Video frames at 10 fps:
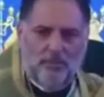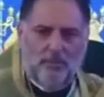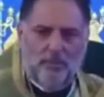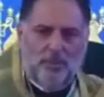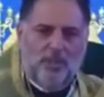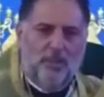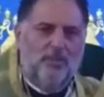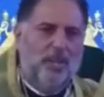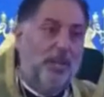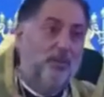
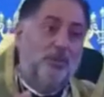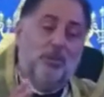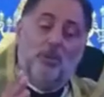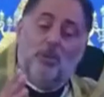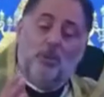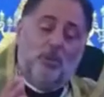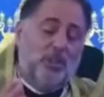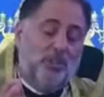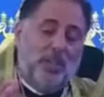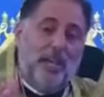Sometimes we
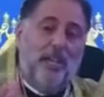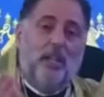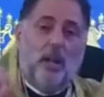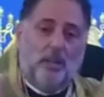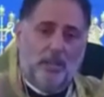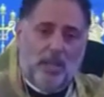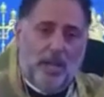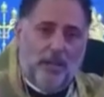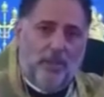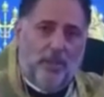say an
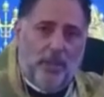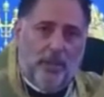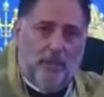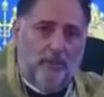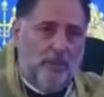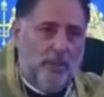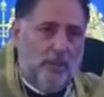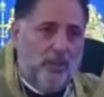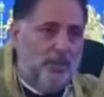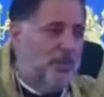unkind thing.
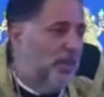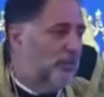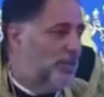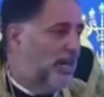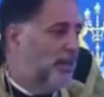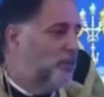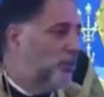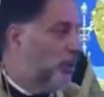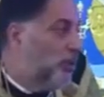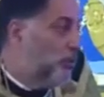Sometimes
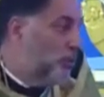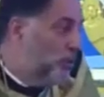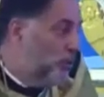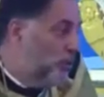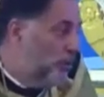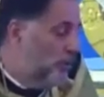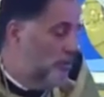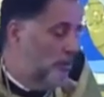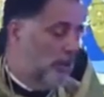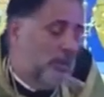we're rude.
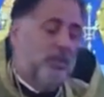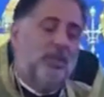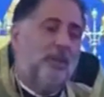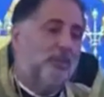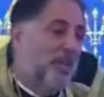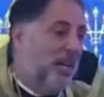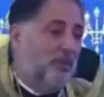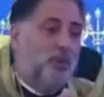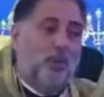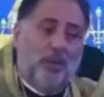
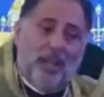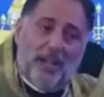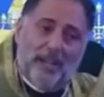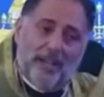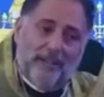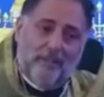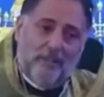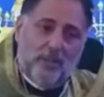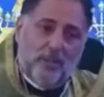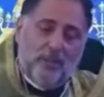Sometimes we lie.
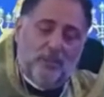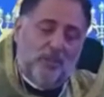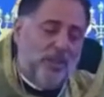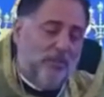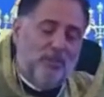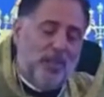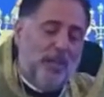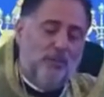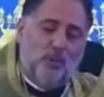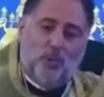
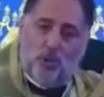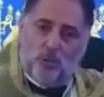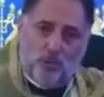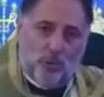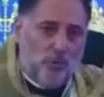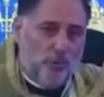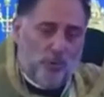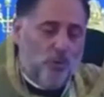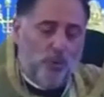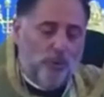Sometimes we don't
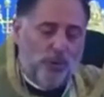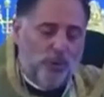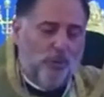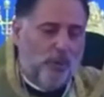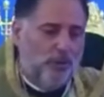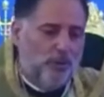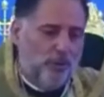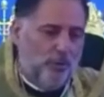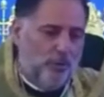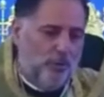do what we're supposed to
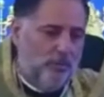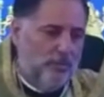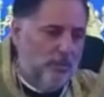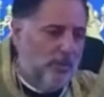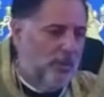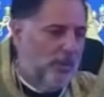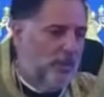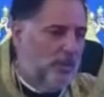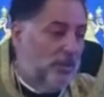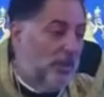do.
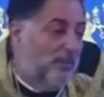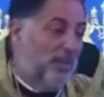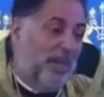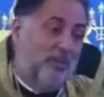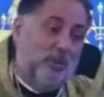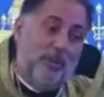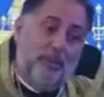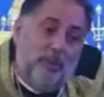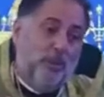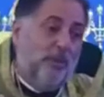Sometimes
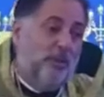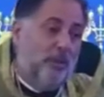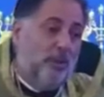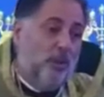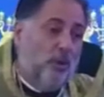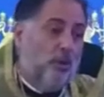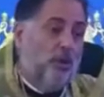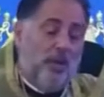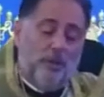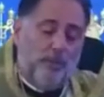maybe we even
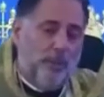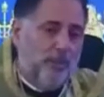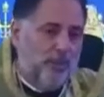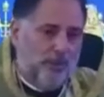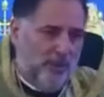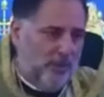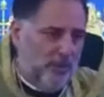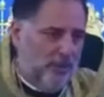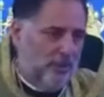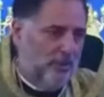hurt other people's feelings.